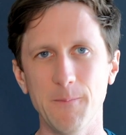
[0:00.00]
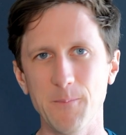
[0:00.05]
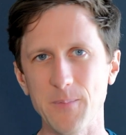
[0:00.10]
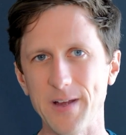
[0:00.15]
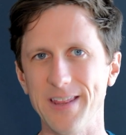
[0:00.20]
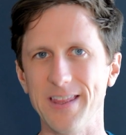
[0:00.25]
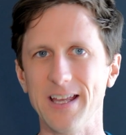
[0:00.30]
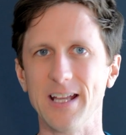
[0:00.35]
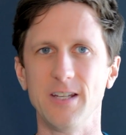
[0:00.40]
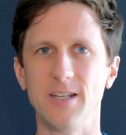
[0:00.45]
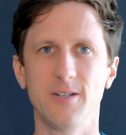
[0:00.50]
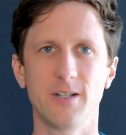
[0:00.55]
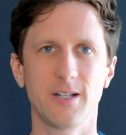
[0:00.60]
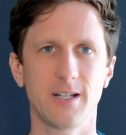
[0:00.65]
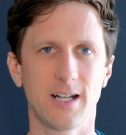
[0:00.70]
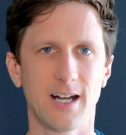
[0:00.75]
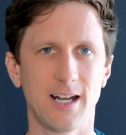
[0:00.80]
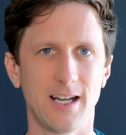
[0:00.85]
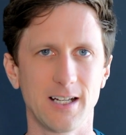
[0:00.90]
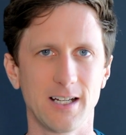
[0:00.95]
And then you can
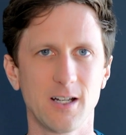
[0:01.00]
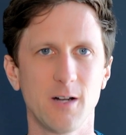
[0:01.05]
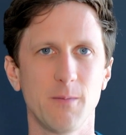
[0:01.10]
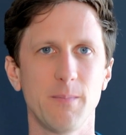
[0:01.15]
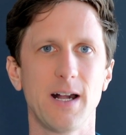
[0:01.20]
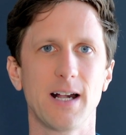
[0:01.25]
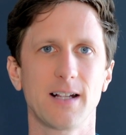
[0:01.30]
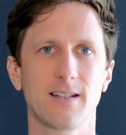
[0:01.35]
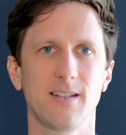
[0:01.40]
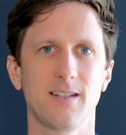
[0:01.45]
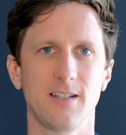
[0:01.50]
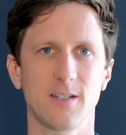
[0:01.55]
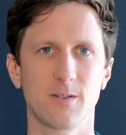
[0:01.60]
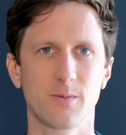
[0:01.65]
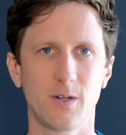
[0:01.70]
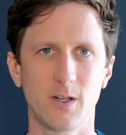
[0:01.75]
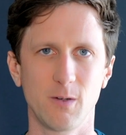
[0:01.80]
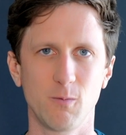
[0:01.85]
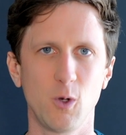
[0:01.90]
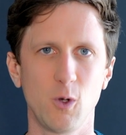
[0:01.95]
kind of come back to this
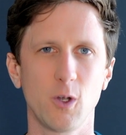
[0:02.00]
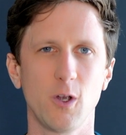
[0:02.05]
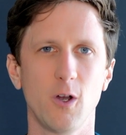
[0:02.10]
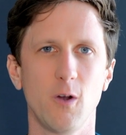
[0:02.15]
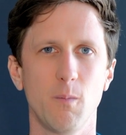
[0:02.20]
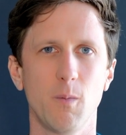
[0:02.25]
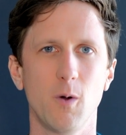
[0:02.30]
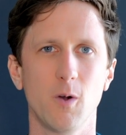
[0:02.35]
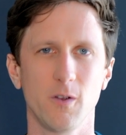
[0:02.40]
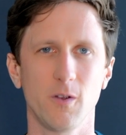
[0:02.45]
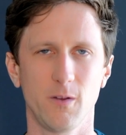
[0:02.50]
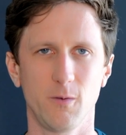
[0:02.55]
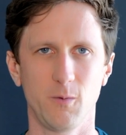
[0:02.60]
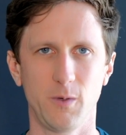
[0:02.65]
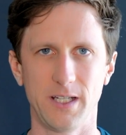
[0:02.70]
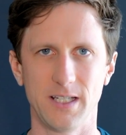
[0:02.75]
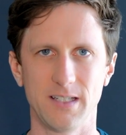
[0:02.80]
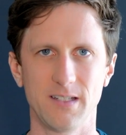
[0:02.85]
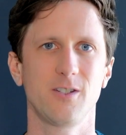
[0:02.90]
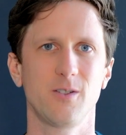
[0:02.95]
one and we'll go more in the
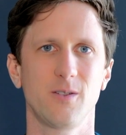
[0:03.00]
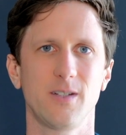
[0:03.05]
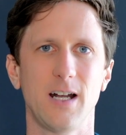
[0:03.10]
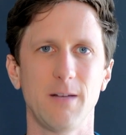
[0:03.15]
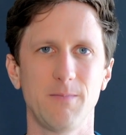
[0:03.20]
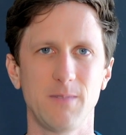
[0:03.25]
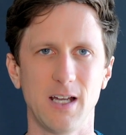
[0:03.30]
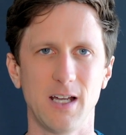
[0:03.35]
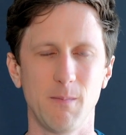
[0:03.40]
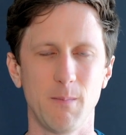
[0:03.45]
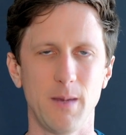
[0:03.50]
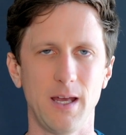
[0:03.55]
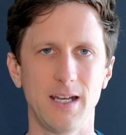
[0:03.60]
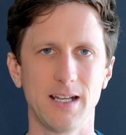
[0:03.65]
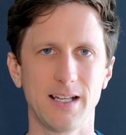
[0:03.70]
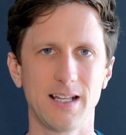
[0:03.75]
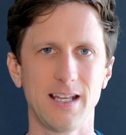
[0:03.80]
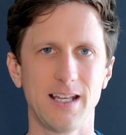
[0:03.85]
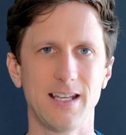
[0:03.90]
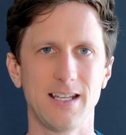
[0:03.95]
weeds. Top-down
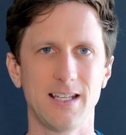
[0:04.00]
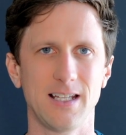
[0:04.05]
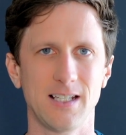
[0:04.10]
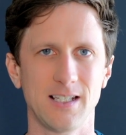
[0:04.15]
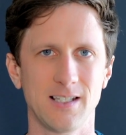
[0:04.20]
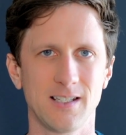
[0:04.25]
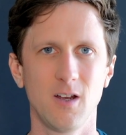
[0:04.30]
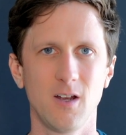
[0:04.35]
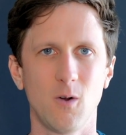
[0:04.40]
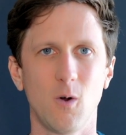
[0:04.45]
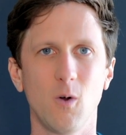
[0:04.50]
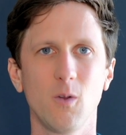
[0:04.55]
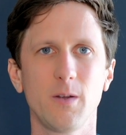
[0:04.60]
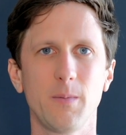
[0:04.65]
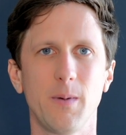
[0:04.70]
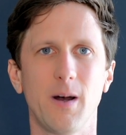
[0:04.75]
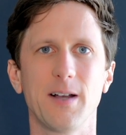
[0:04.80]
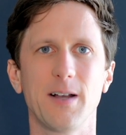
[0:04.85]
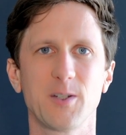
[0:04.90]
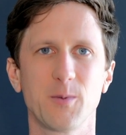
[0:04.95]
betting is only
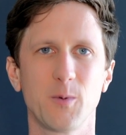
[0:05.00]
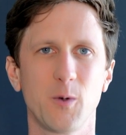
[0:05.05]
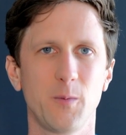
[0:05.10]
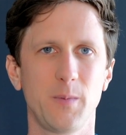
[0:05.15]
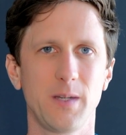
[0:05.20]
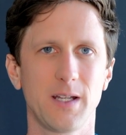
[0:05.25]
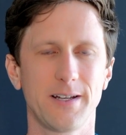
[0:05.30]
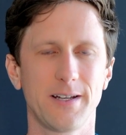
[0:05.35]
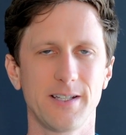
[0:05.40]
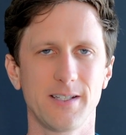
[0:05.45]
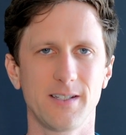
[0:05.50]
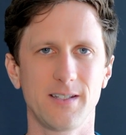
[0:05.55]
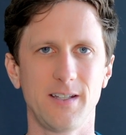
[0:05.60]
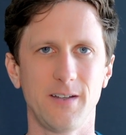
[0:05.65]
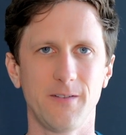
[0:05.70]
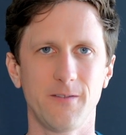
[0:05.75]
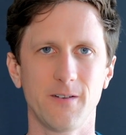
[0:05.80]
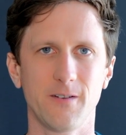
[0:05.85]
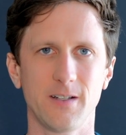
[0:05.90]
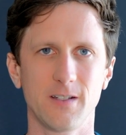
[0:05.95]
possible because
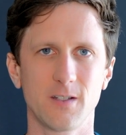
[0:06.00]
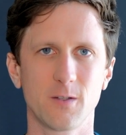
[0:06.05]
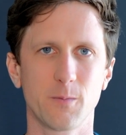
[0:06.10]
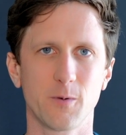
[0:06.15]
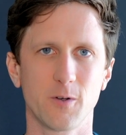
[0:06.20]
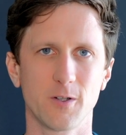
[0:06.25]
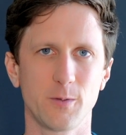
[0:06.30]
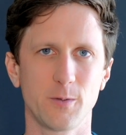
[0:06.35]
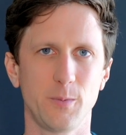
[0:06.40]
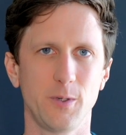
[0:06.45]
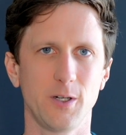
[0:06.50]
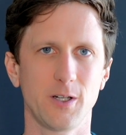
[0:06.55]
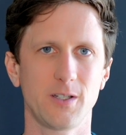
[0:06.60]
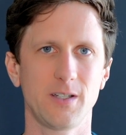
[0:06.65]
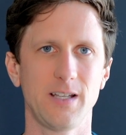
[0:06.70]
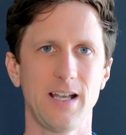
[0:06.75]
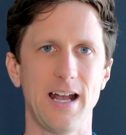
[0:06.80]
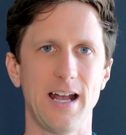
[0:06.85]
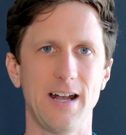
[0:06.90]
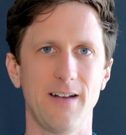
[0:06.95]
different sports books
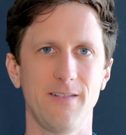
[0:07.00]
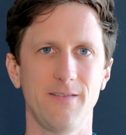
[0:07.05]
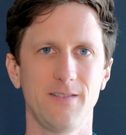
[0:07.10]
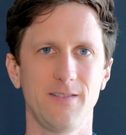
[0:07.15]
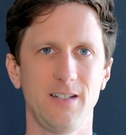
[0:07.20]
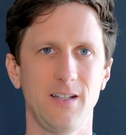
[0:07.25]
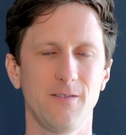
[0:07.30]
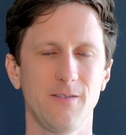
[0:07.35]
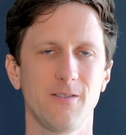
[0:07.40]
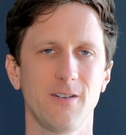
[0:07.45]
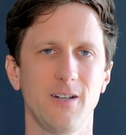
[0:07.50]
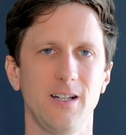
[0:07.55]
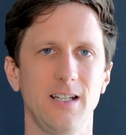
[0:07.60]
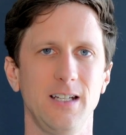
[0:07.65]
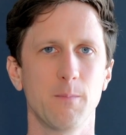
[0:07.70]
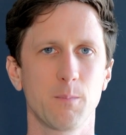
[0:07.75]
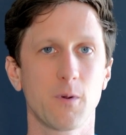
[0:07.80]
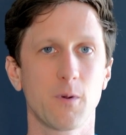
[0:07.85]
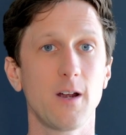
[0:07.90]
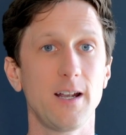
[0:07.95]
have
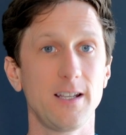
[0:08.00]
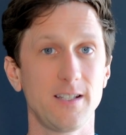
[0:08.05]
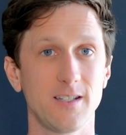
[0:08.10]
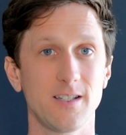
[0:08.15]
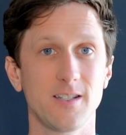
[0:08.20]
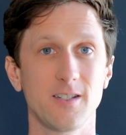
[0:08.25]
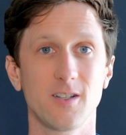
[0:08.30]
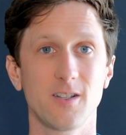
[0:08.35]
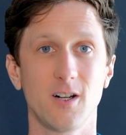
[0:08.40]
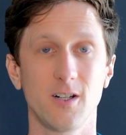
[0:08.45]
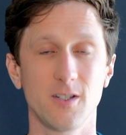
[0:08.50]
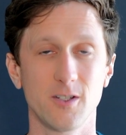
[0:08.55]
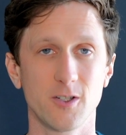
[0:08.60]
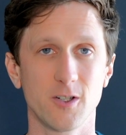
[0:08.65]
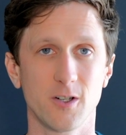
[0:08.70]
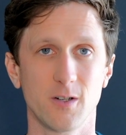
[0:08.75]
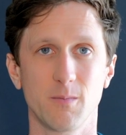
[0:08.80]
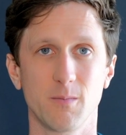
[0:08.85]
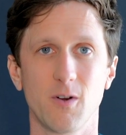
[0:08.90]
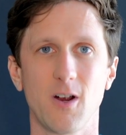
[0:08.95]
different prices on
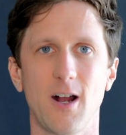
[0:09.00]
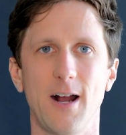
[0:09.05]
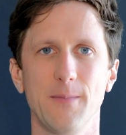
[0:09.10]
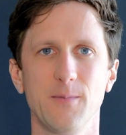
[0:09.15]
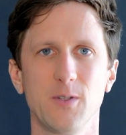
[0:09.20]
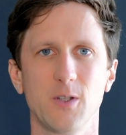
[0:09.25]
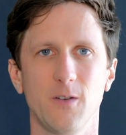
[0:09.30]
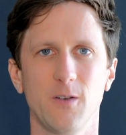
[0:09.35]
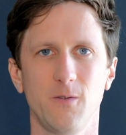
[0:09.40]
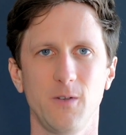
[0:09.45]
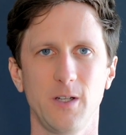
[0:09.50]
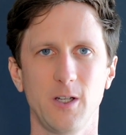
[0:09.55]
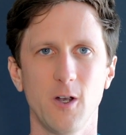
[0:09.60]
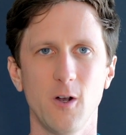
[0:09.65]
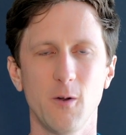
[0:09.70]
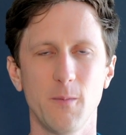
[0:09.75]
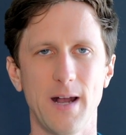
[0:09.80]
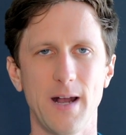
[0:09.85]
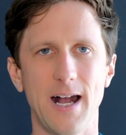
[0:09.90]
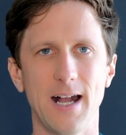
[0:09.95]
certain props. So if we
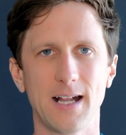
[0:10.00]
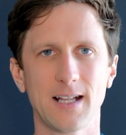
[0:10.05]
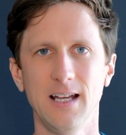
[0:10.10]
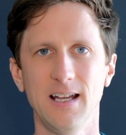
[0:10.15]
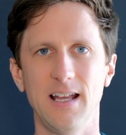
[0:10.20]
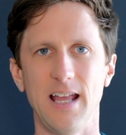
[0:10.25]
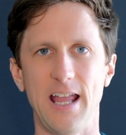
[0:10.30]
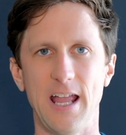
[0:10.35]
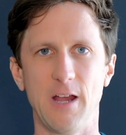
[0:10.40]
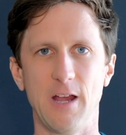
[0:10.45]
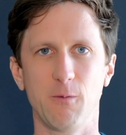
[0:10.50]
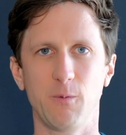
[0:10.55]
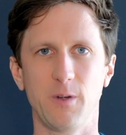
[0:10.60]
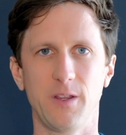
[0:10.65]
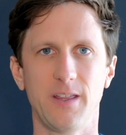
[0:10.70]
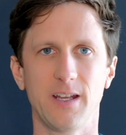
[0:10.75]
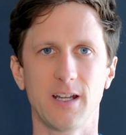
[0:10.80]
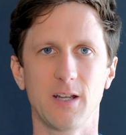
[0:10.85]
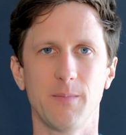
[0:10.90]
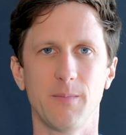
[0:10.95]
go back and we
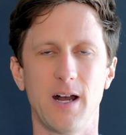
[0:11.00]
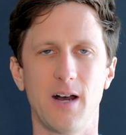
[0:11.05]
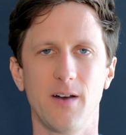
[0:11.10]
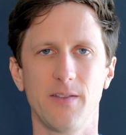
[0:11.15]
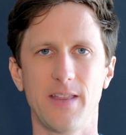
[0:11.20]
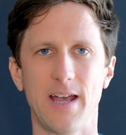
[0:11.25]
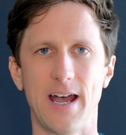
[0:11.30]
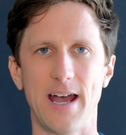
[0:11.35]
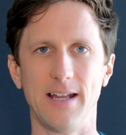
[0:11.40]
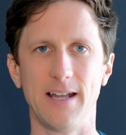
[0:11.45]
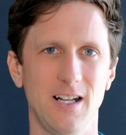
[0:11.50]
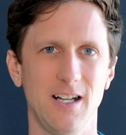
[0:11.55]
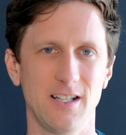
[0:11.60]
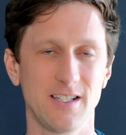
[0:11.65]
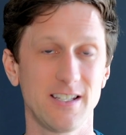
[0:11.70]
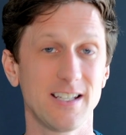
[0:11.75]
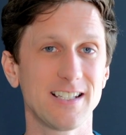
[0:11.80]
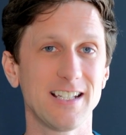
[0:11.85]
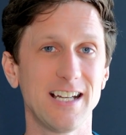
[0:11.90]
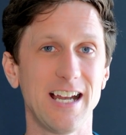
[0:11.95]
think about that
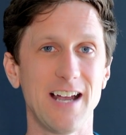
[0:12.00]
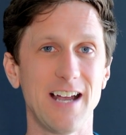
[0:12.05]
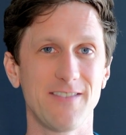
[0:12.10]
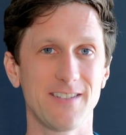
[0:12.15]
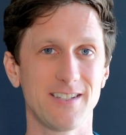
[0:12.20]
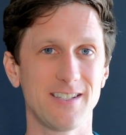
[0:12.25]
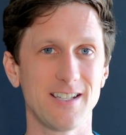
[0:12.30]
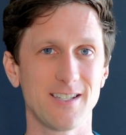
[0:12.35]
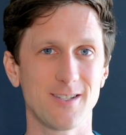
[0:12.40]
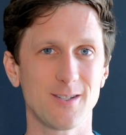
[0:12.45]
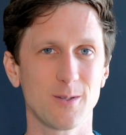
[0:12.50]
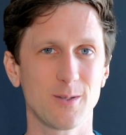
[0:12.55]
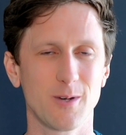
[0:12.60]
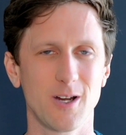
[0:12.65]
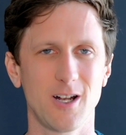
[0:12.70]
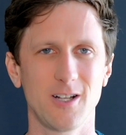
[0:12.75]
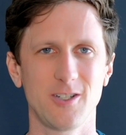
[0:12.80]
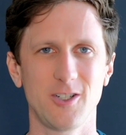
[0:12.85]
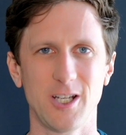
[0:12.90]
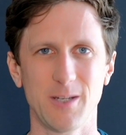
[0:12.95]
6.5 assists
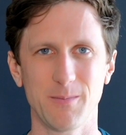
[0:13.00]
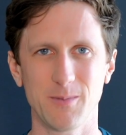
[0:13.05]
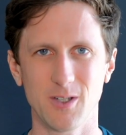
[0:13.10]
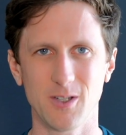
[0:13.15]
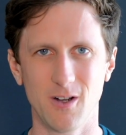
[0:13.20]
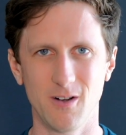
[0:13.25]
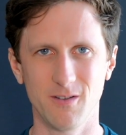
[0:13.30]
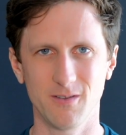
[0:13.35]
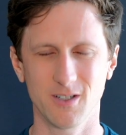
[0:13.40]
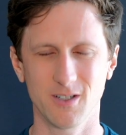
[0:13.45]
LeBron James, over